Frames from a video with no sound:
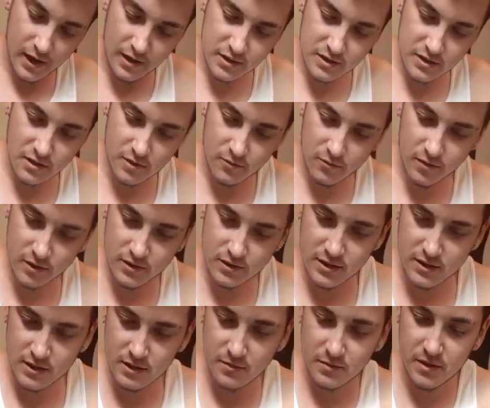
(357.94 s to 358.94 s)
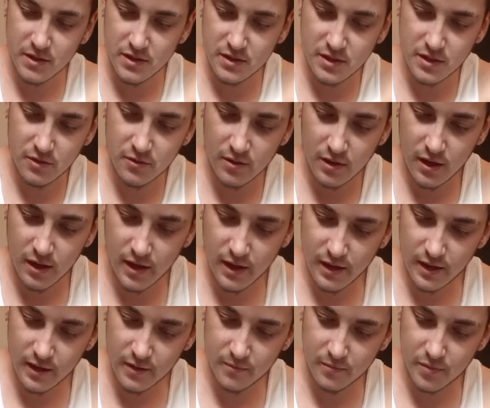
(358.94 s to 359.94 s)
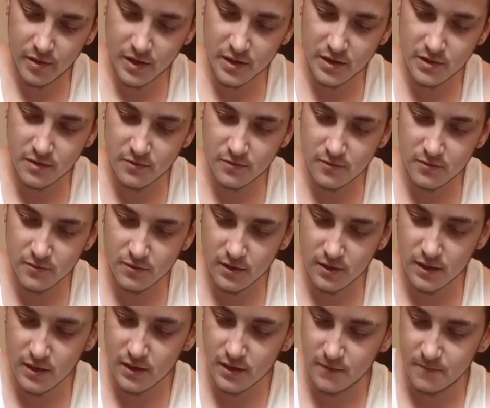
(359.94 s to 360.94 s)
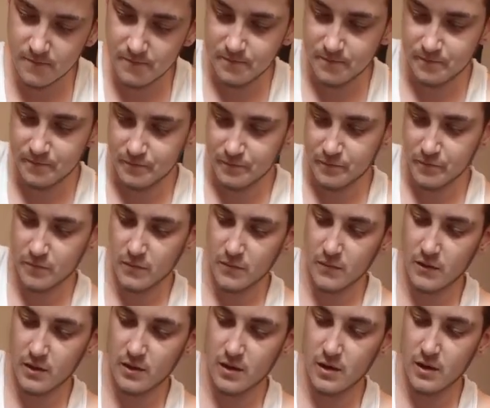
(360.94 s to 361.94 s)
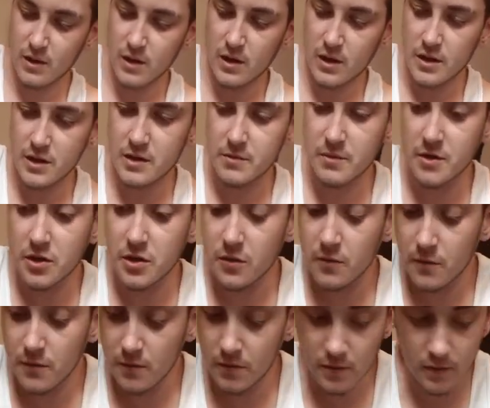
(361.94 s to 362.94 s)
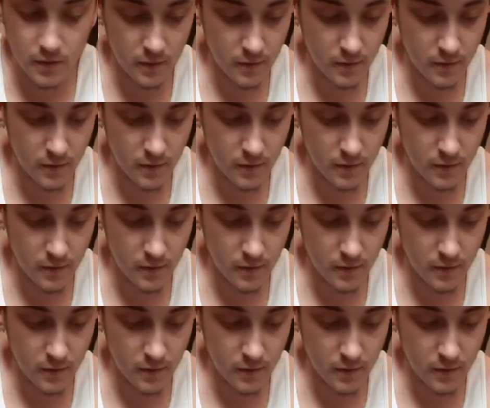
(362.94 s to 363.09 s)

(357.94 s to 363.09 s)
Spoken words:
I just don't want this to be too high up, but I don't want it to be too